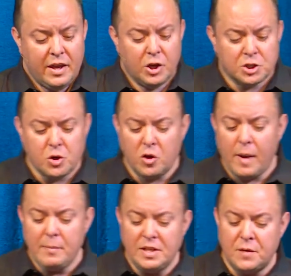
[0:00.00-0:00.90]
Your struggle
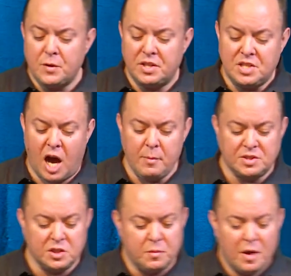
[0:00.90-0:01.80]
might be different than
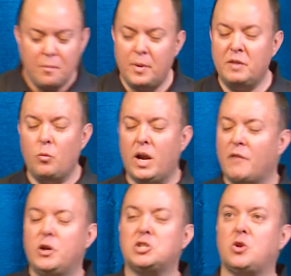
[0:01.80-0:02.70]
Thomas's, but
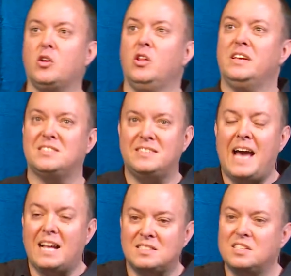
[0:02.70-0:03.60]
whatever your struggle is,
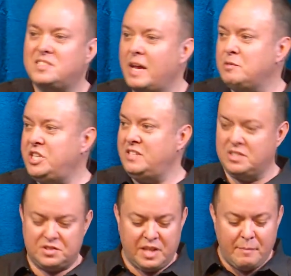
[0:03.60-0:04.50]
that's the same
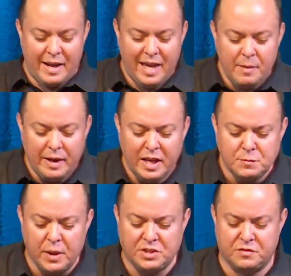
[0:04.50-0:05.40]
Jesus that met him in his
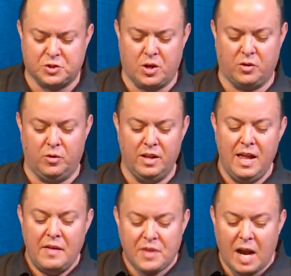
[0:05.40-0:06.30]
place of struggle
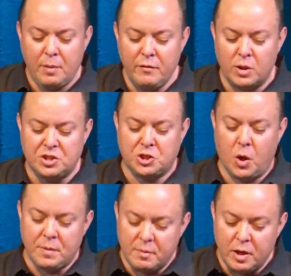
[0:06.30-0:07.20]
that I believe wants to show
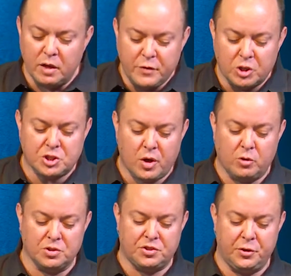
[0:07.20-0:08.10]
up in the middle of your
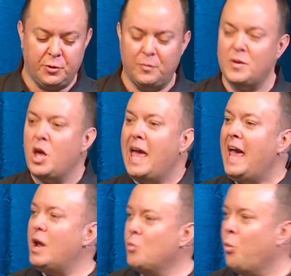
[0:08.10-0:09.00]
struggles too.
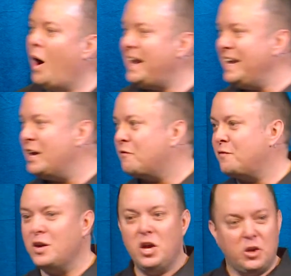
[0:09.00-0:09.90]
And what if
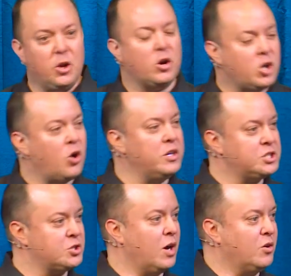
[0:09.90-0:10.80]
your current
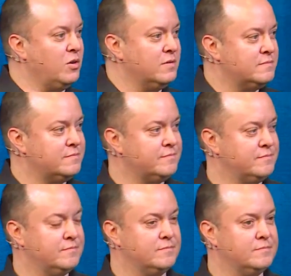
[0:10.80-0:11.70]
struggle
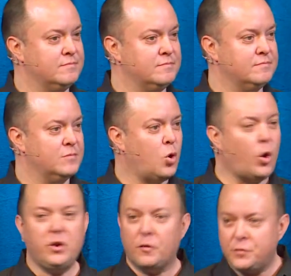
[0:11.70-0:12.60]
or
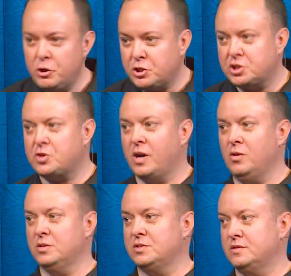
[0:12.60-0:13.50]
your future
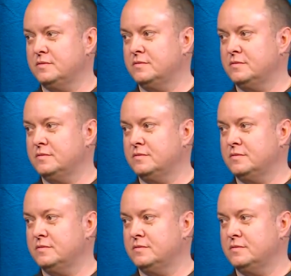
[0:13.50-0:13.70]
struggles